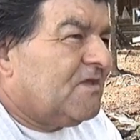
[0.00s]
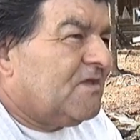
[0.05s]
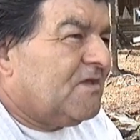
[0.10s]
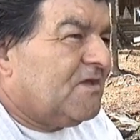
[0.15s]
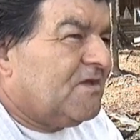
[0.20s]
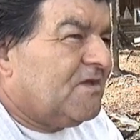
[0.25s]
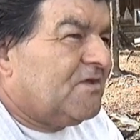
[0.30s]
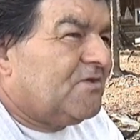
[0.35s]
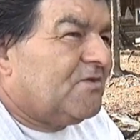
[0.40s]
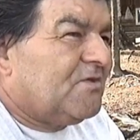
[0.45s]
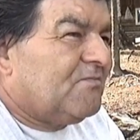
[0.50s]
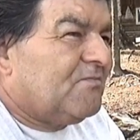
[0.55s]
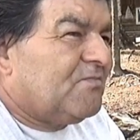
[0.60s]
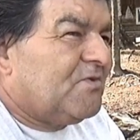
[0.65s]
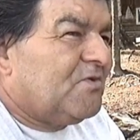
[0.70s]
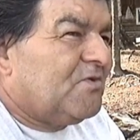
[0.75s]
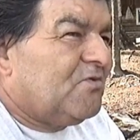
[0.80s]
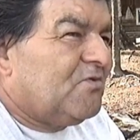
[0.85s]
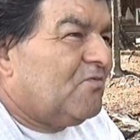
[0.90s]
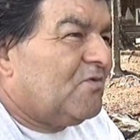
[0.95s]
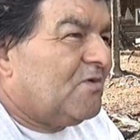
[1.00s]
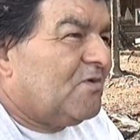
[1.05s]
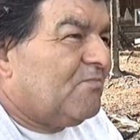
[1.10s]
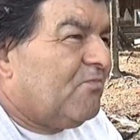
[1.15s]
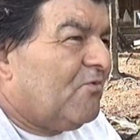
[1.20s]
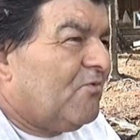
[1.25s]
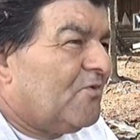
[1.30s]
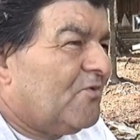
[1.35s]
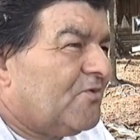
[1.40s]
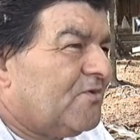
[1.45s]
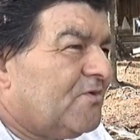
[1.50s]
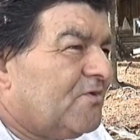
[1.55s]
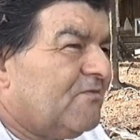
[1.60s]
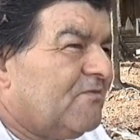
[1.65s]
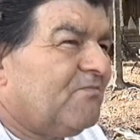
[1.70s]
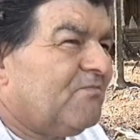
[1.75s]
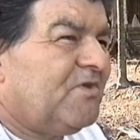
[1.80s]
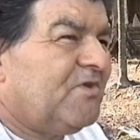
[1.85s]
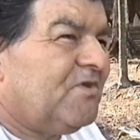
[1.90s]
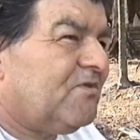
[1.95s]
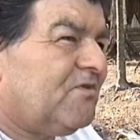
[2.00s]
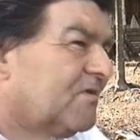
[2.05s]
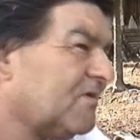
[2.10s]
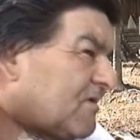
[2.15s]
Had something to do with a portion of meat.